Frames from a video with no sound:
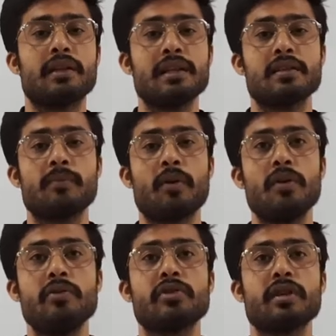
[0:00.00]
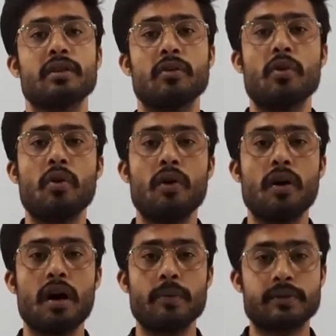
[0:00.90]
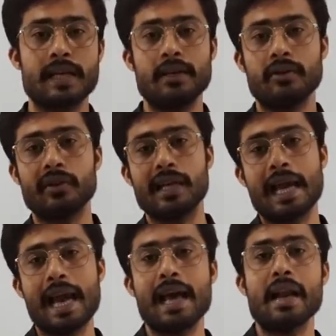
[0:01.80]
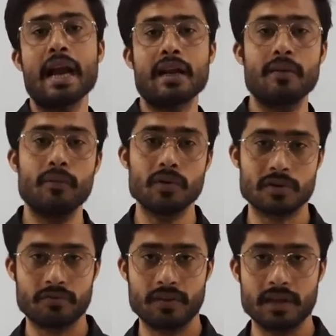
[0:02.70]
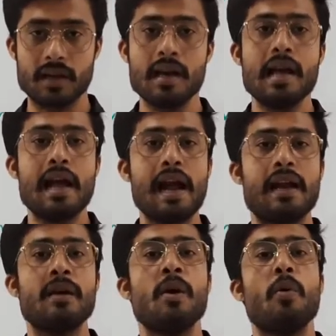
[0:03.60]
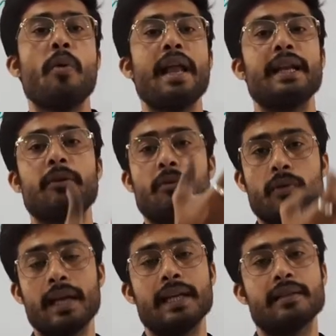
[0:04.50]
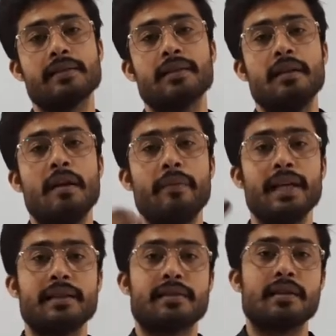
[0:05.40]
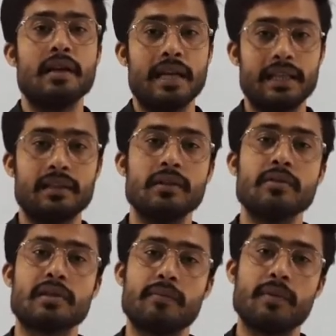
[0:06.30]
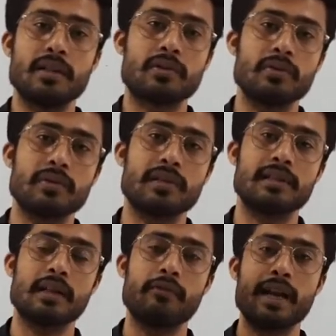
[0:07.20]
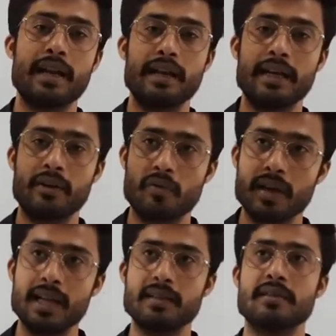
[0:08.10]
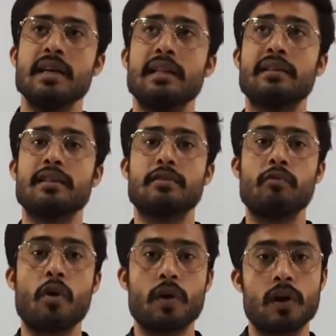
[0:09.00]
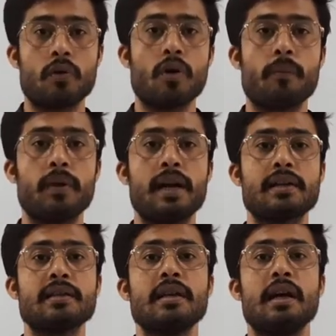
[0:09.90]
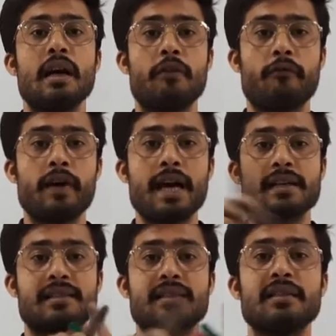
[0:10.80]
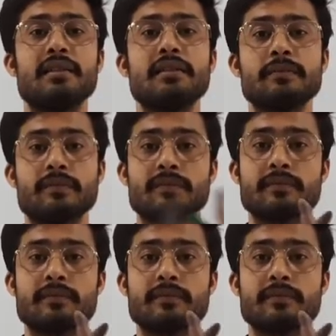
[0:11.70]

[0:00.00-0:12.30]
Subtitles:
this pollution go upside on the air atmosphere, and when it rains, means in the monsoon season when it rains, this water droplets affect the